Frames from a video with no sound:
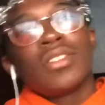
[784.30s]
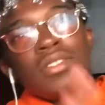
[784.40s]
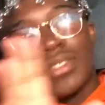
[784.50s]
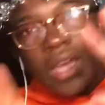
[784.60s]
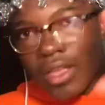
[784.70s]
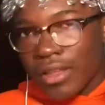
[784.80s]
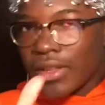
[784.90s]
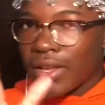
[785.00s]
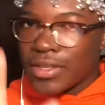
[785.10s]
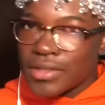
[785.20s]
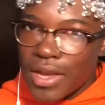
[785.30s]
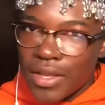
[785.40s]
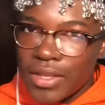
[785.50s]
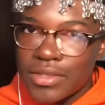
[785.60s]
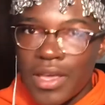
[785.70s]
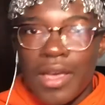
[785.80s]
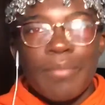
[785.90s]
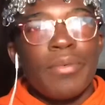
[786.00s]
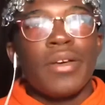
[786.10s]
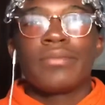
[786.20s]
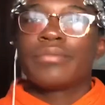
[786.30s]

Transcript: technically anxiety attack, but